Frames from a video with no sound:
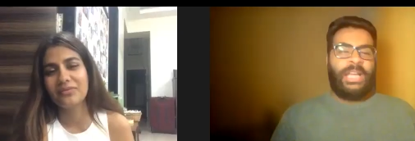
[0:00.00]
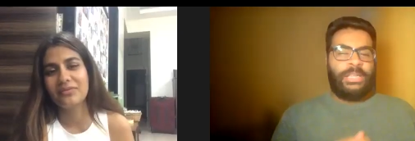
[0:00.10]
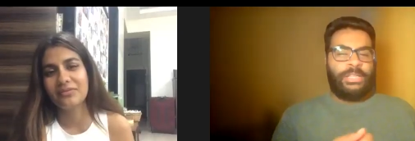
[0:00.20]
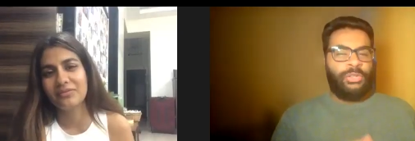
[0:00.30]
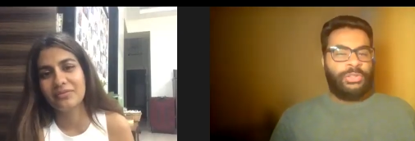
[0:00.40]

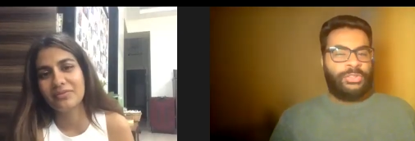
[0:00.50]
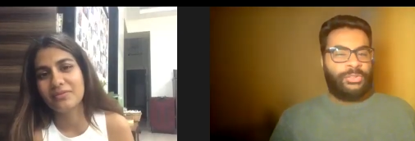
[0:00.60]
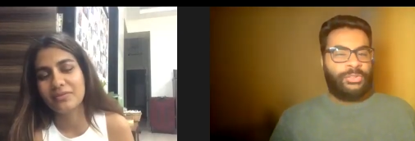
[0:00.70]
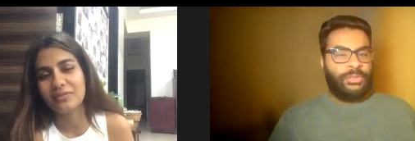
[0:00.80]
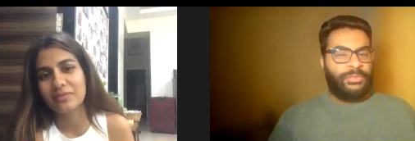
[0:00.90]
Speaker 1: you know, this is
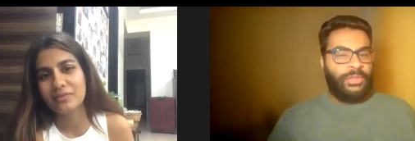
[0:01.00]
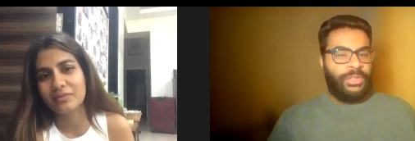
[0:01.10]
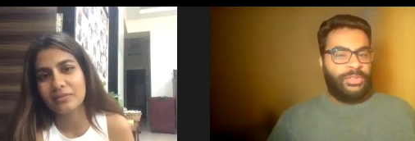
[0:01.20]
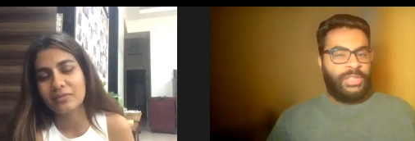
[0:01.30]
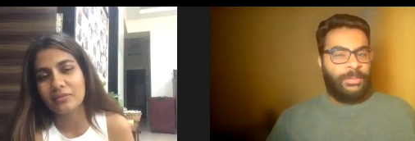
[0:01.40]
not the
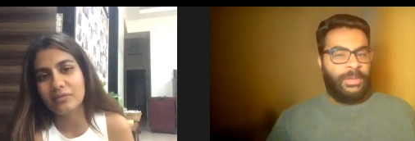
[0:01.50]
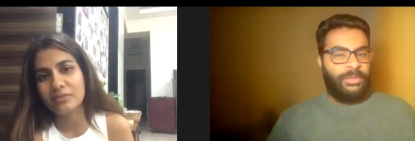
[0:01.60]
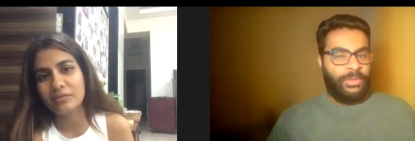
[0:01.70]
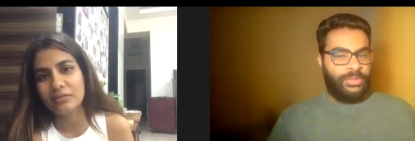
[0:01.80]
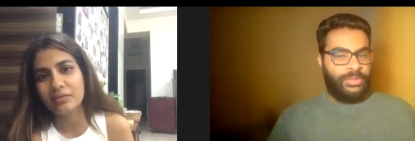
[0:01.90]
first time I've
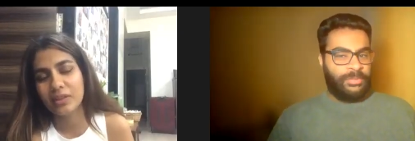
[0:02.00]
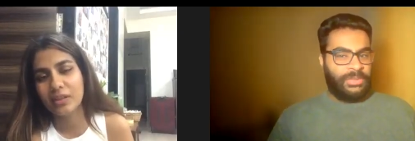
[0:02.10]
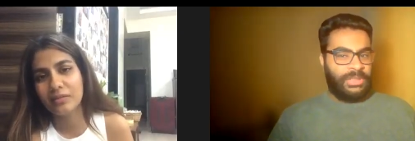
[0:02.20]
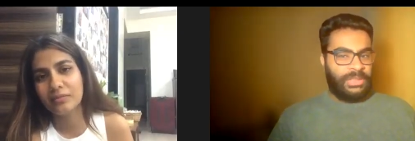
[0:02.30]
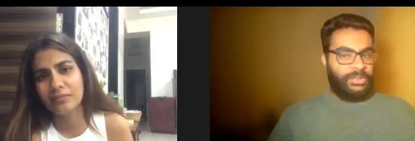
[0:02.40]
heard something
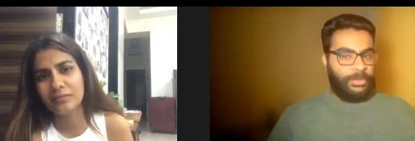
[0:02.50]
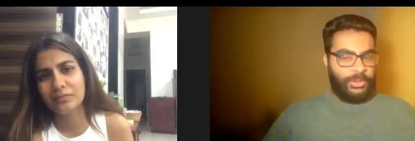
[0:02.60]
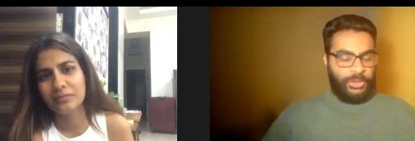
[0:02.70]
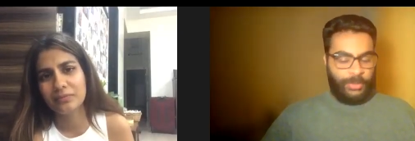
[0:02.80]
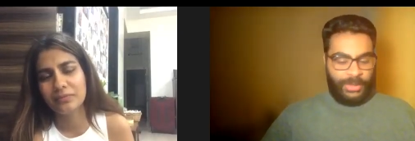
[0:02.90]
like this
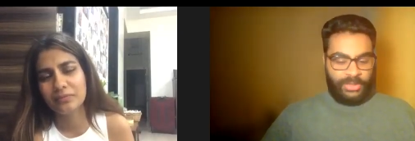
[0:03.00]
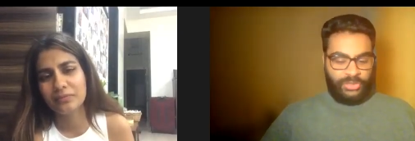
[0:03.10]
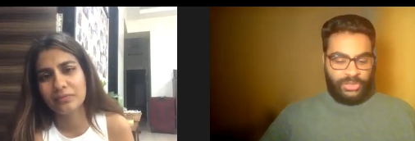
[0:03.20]
about you, actually.